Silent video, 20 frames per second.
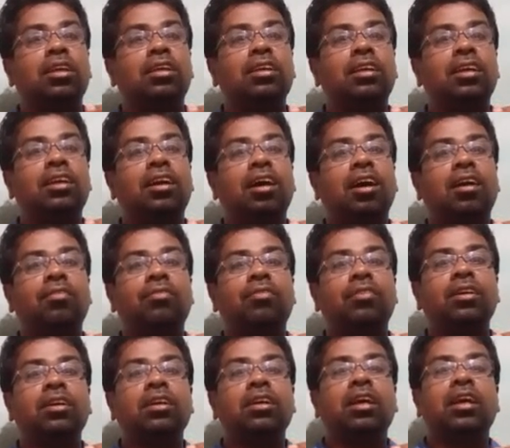stop
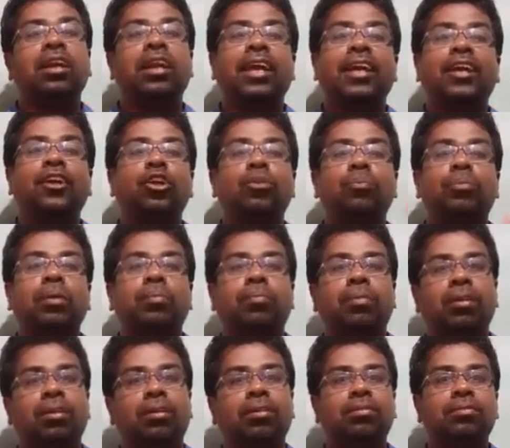thinking of
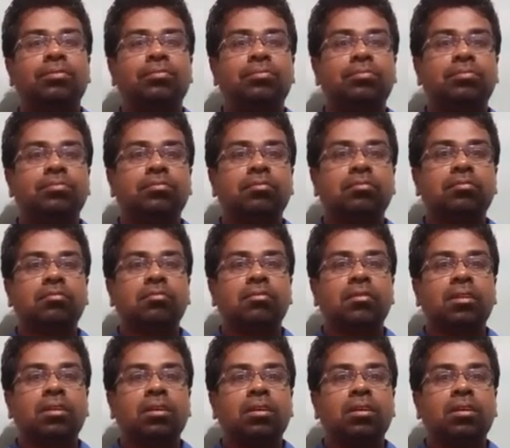negative people.